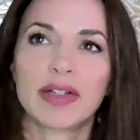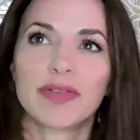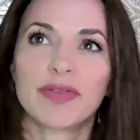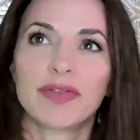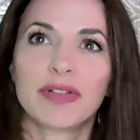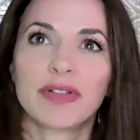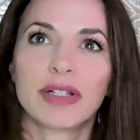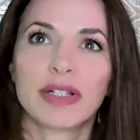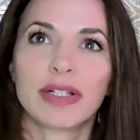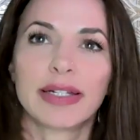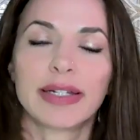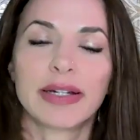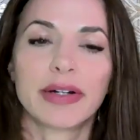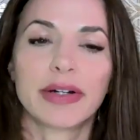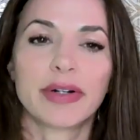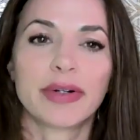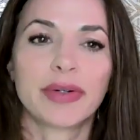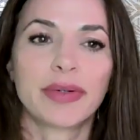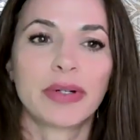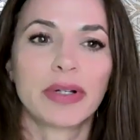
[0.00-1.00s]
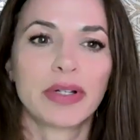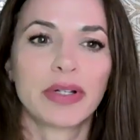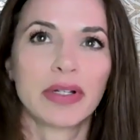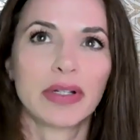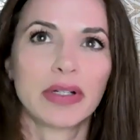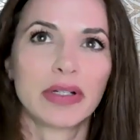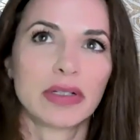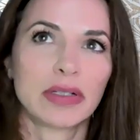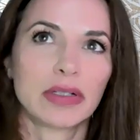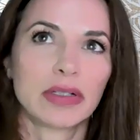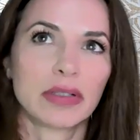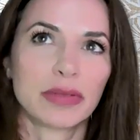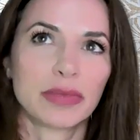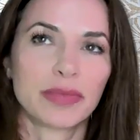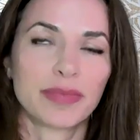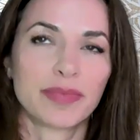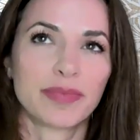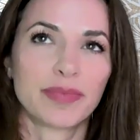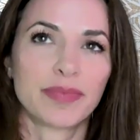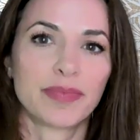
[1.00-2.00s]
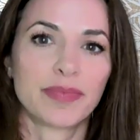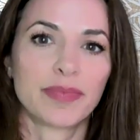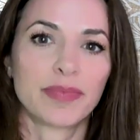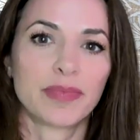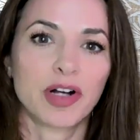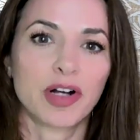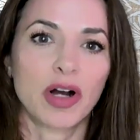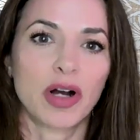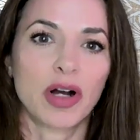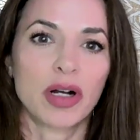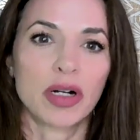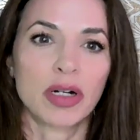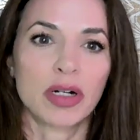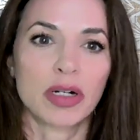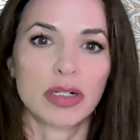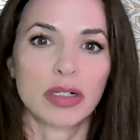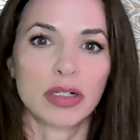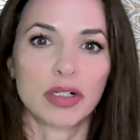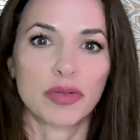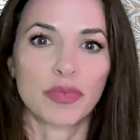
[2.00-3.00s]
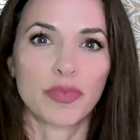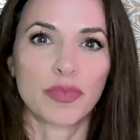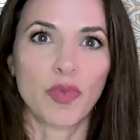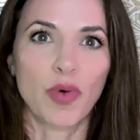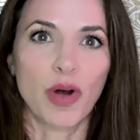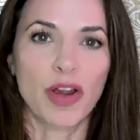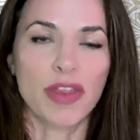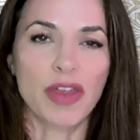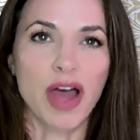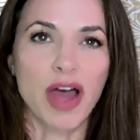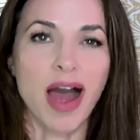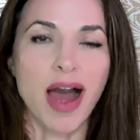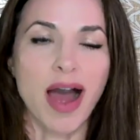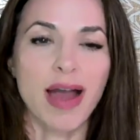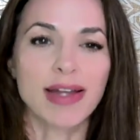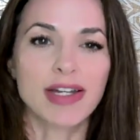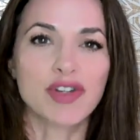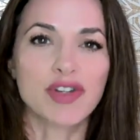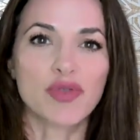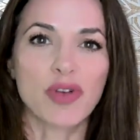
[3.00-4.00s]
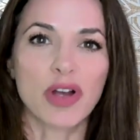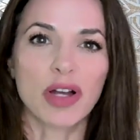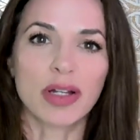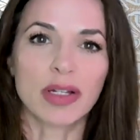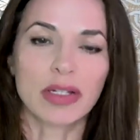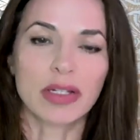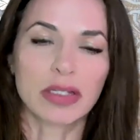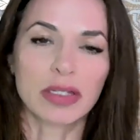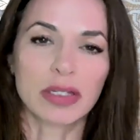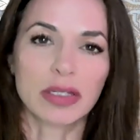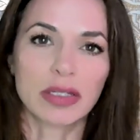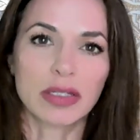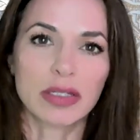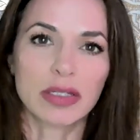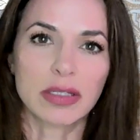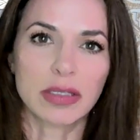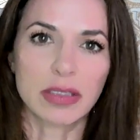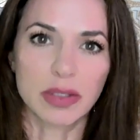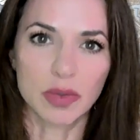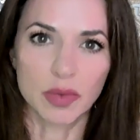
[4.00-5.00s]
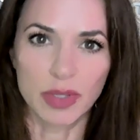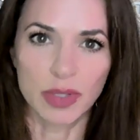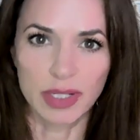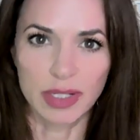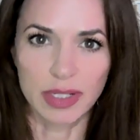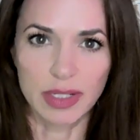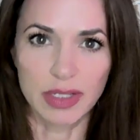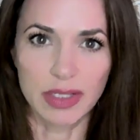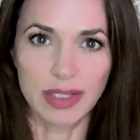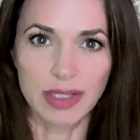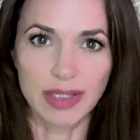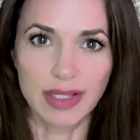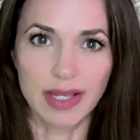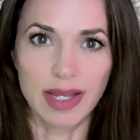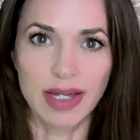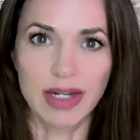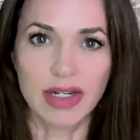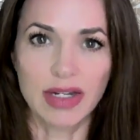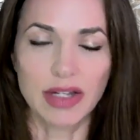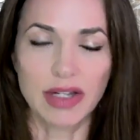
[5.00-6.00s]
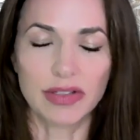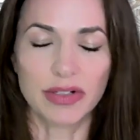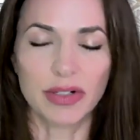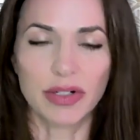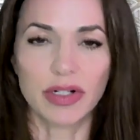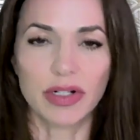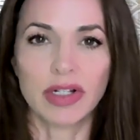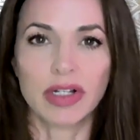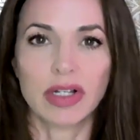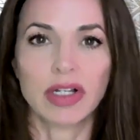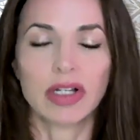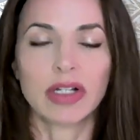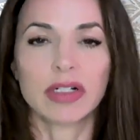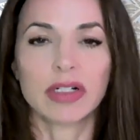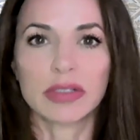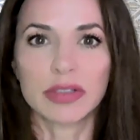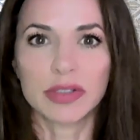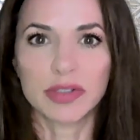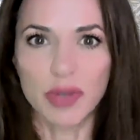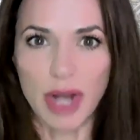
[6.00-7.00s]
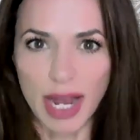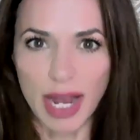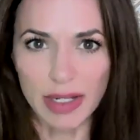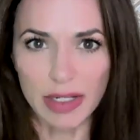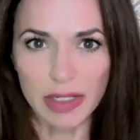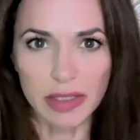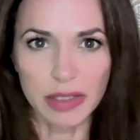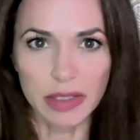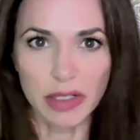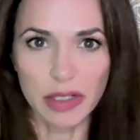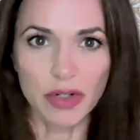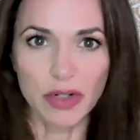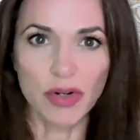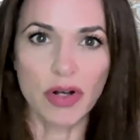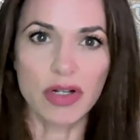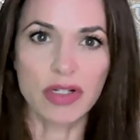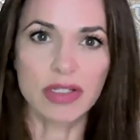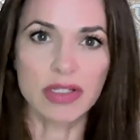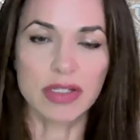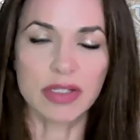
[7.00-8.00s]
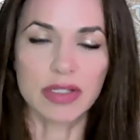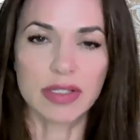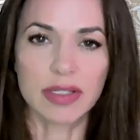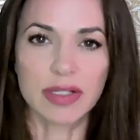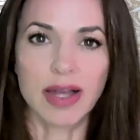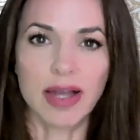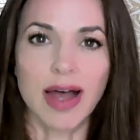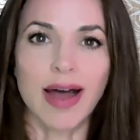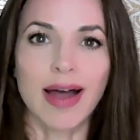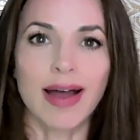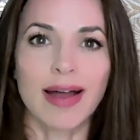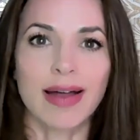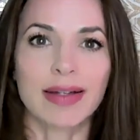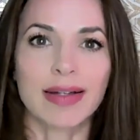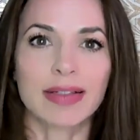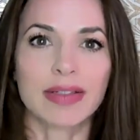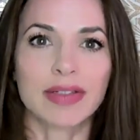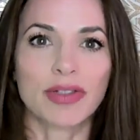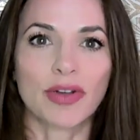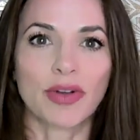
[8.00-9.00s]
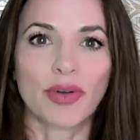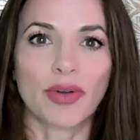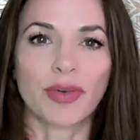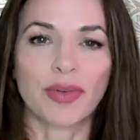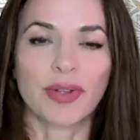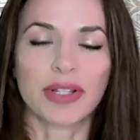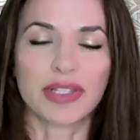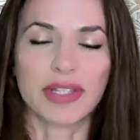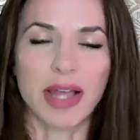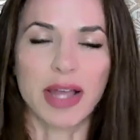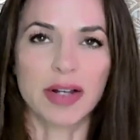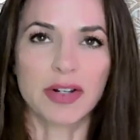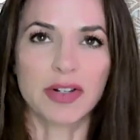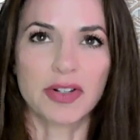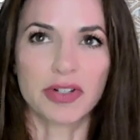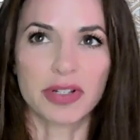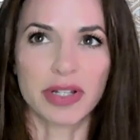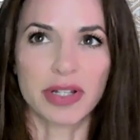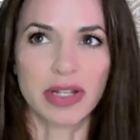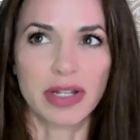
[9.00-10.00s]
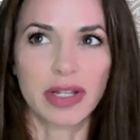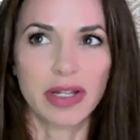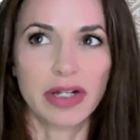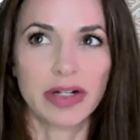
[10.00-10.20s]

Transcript: of Leo are where the Hydra is. So it is another dragon across the sky. So it's actually